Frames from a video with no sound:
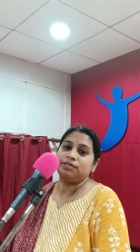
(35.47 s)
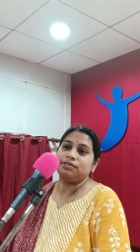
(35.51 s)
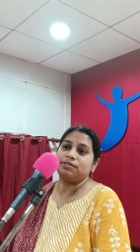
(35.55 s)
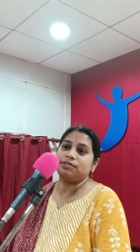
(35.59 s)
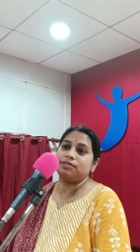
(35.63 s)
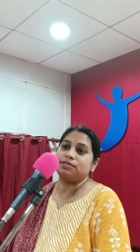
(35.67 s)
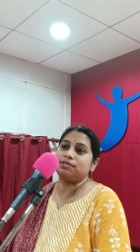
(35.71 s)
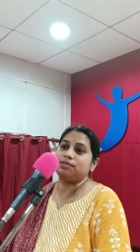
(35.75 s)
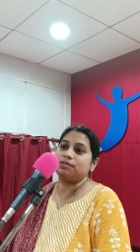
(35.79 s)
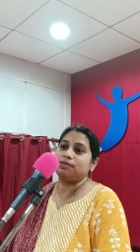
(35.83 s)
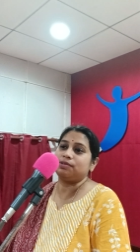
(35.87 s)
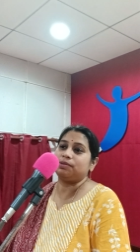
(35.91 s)

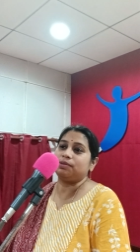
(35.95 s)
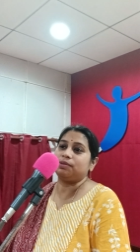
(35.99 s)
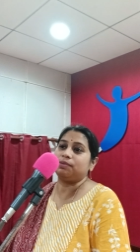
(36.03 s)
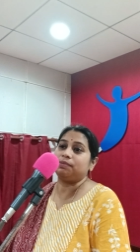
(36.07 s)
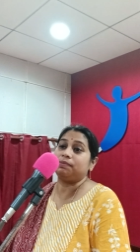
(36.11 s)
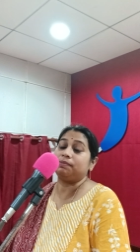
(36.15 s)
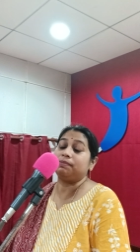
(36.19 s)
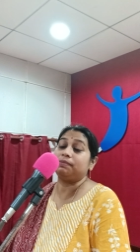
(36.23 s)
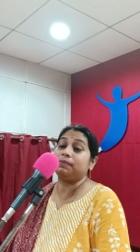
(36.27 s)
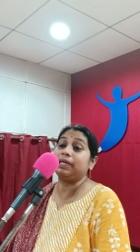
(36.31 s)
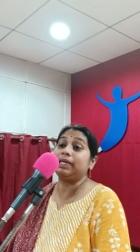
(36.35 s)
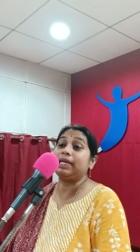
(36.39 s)
So,
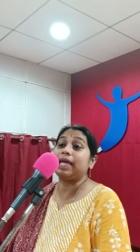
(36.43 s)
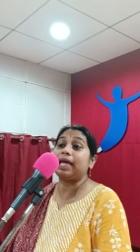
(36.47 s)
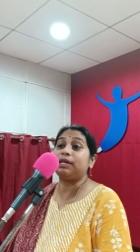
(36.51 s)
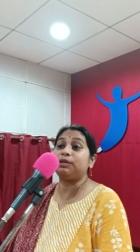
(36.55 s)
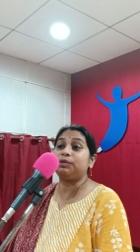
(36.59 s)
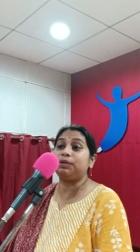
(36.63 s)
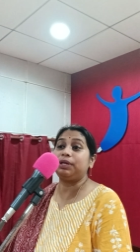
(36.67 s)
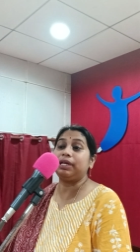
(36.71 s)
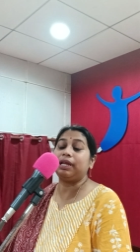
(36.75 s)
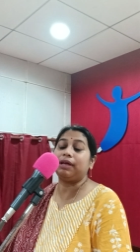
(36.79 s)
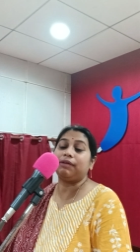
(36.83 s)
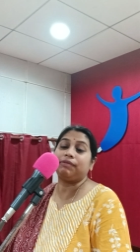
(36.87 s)
but that
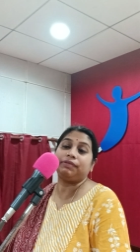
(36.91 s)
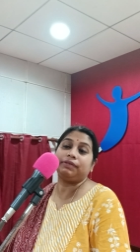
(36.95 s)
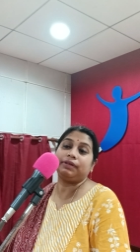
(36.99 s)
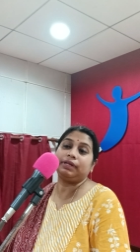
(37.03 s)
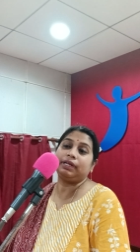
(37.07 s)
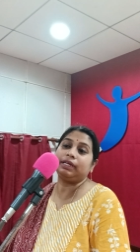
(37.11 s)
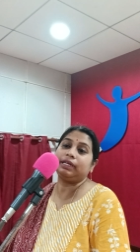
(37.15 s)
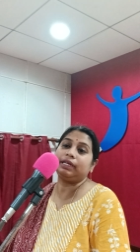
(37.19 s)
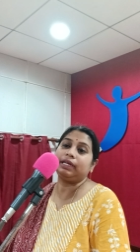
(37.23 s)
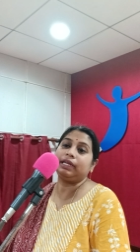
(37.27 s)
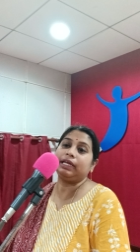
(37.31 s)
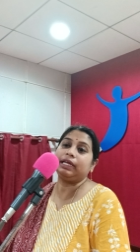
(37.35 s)
will
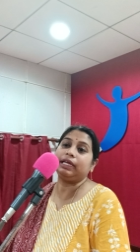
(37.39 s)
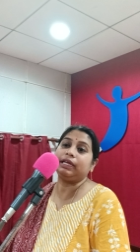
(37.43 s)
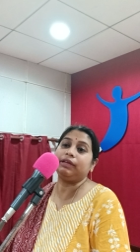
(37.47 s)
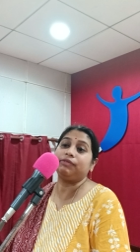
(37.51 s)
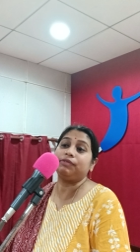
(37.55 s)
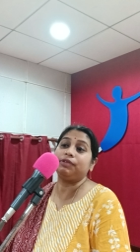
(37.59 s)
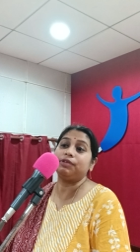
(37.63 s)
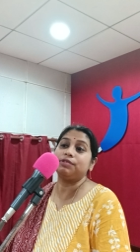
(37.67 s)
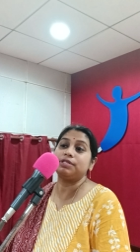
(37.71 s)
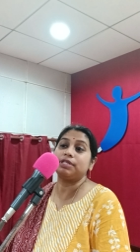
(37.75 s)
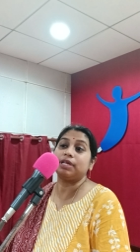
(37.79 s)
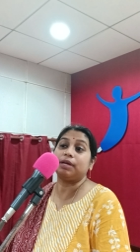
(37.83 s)
definitely
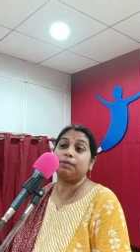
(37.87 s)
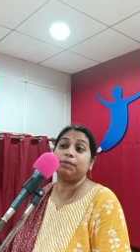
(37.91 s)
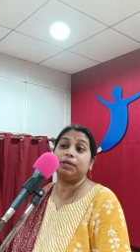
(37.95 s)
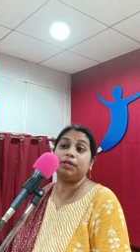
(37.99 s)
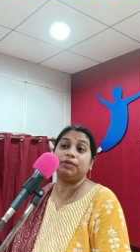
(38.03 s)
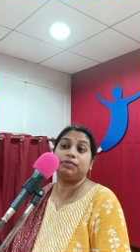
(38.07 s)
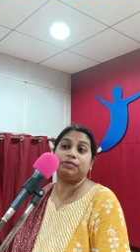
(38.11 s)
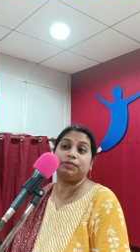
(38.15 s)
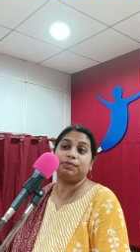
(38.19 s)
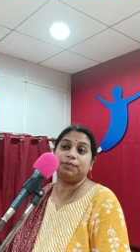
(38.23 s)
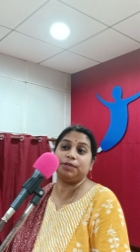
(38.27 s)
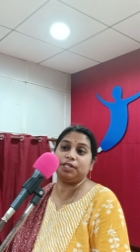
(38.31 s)
give you some
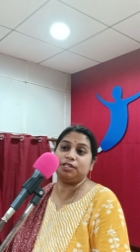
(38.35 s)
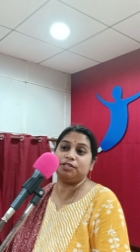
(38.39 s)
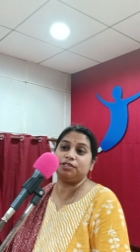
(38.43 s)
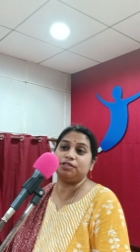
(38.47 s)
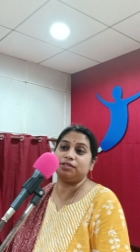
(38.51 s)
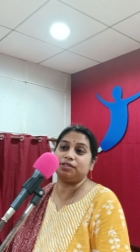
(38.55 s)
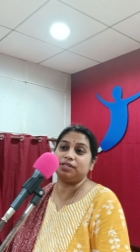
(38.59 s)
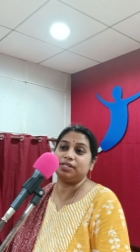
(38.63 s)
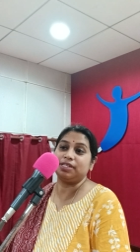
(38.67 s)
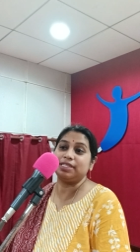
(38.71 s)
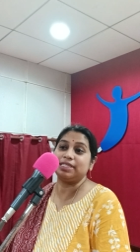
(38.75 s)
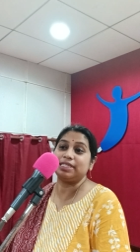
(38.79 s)

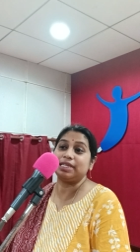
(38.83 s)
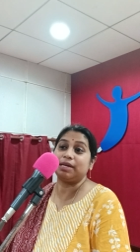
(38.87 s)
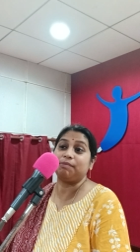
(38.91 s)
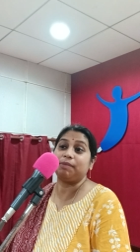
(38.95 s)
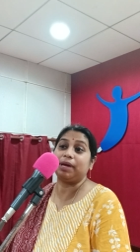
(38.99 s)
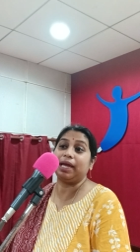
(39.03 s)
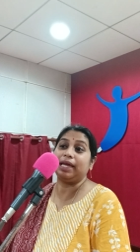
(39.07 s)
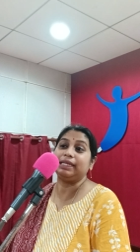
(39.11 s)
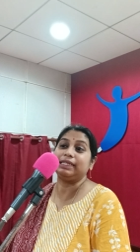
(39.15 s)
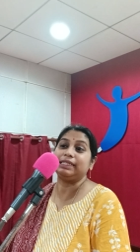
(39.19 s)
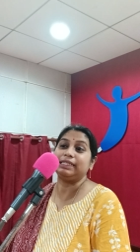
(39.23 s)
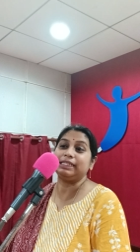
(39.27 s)
information, some
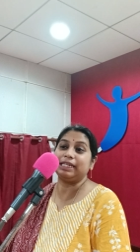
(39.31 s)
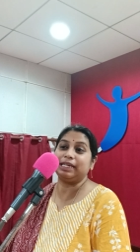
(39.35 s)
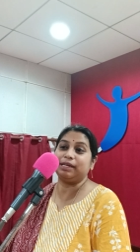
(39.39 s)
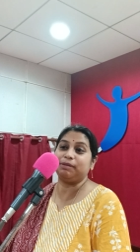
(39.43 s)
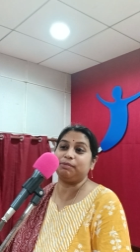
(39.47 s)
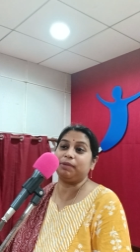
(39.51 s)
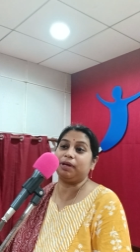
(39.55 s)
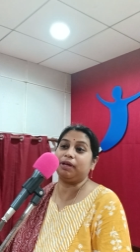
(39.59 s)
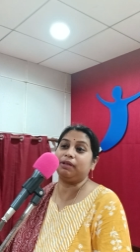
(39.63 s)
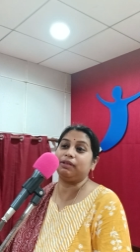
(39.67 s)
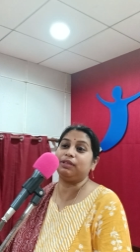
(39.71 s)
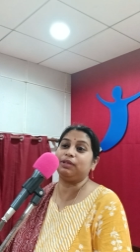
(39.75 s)
idea
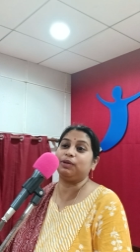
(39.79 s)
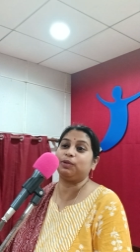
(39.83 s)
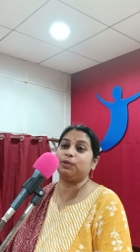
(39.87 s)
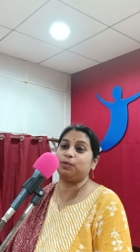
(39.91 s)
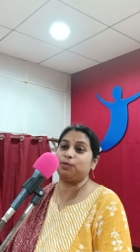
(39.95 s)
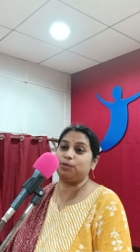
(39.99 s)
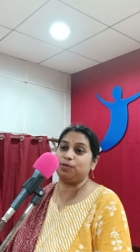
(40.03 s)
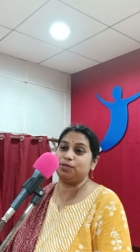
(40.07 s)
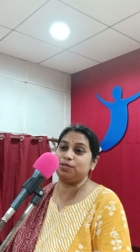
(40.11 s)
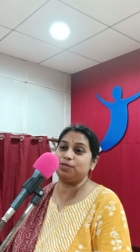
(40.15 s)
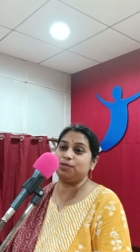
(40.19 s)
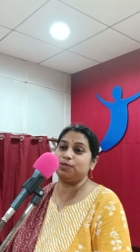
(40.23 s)
about the
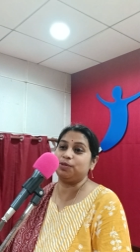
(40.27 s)
course.